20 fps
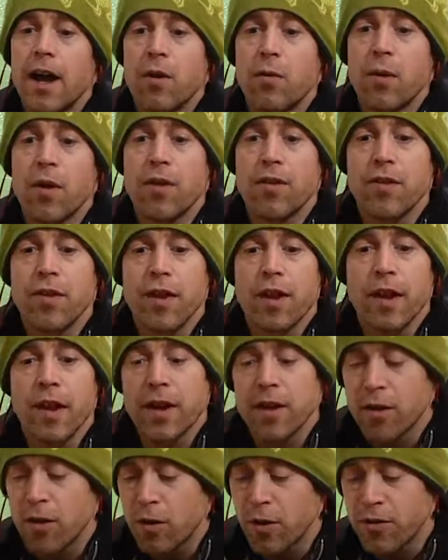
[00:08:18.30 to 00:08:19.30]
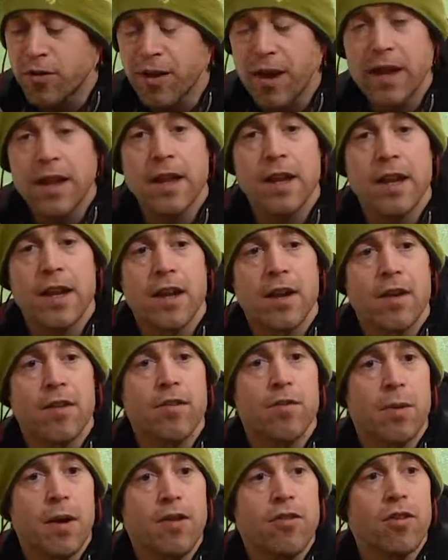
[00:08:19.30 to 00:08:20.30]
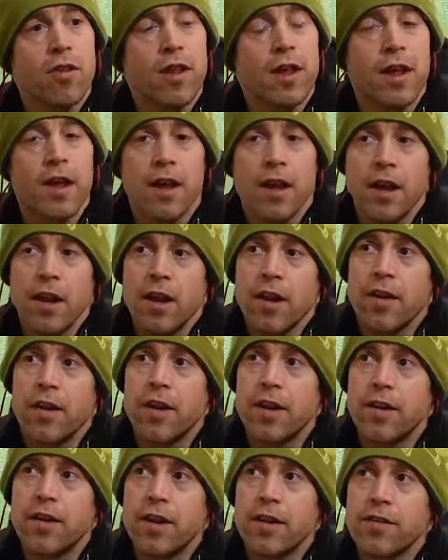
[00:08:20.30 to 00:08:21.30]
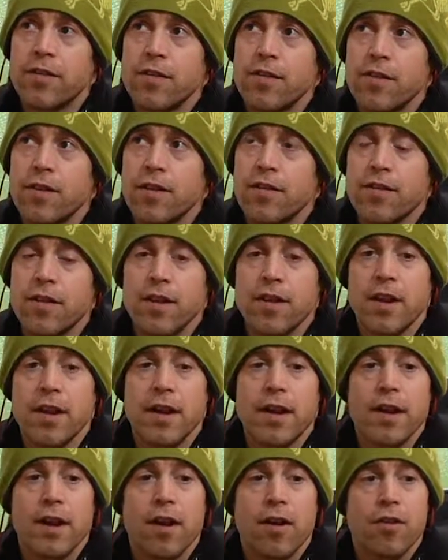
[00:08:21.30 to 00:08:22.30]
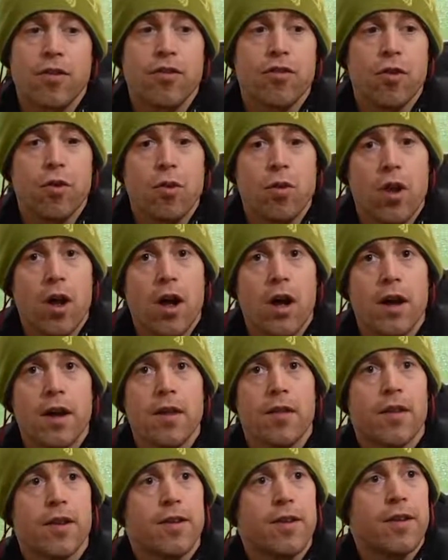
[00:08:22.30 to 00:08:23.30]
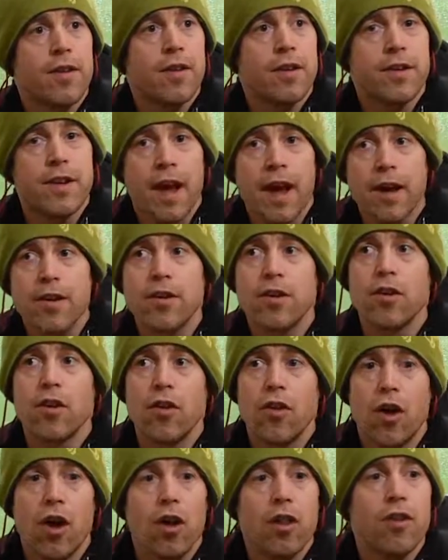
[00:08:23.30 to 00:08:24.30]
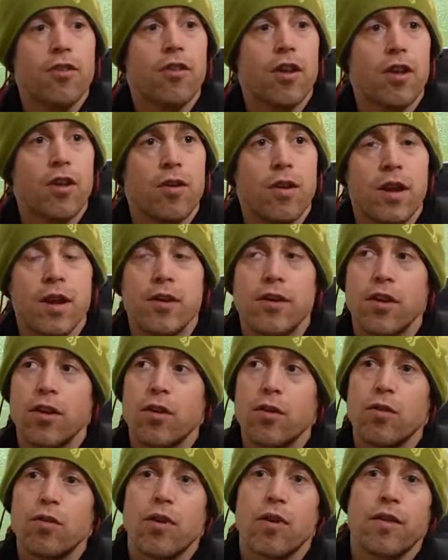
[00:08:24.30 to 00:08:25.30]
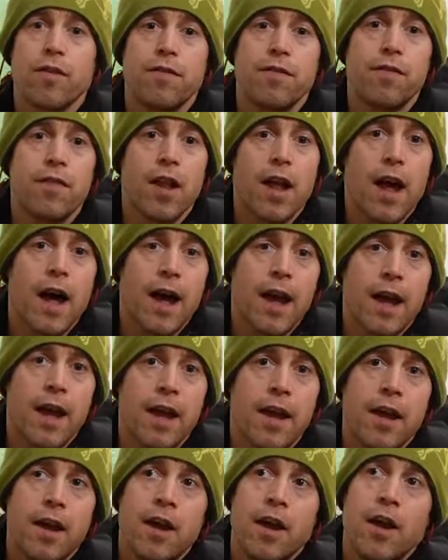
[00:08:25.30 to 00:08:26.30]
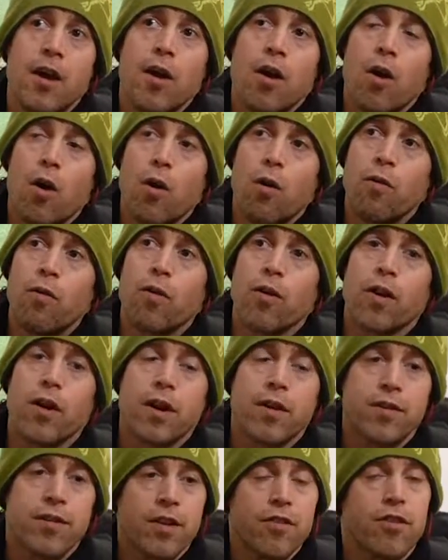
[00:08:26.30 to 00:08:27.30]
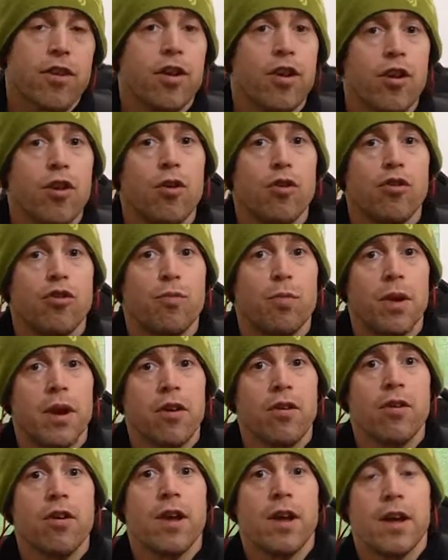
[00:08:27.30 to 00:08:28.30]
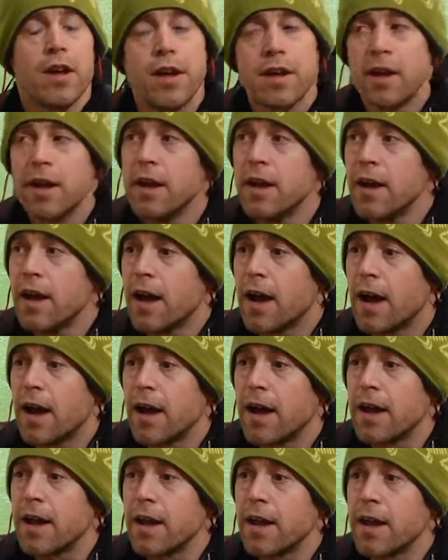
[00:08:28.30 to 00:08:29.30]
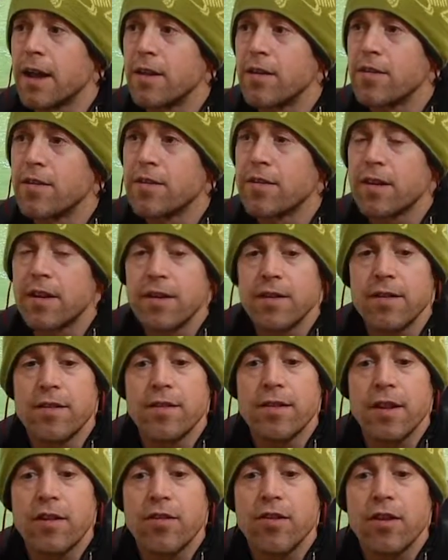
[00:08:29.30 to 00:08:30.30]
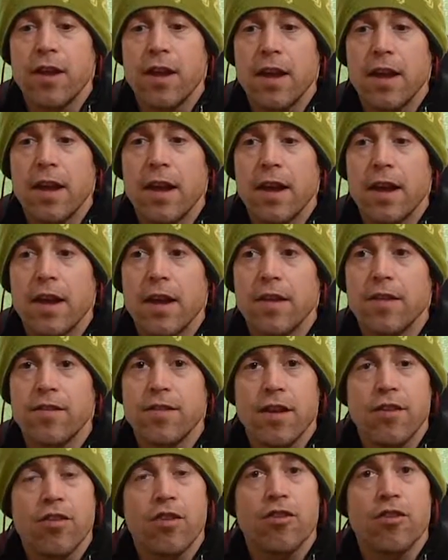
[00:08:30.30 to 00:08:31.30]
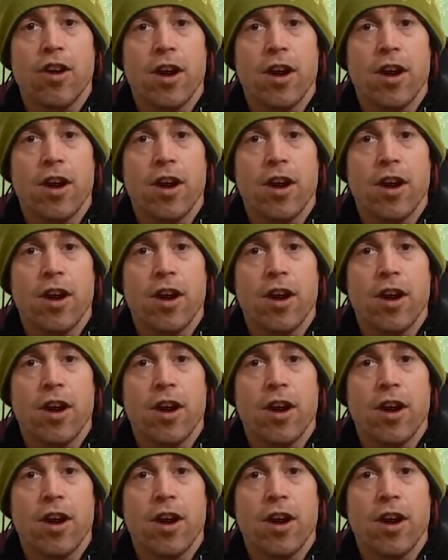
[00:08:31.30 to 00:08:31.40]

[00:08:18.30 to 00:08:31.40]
With cycling especially, the distances are so long that the tactical knowledge that you need to use on the fly over such a huge period is such a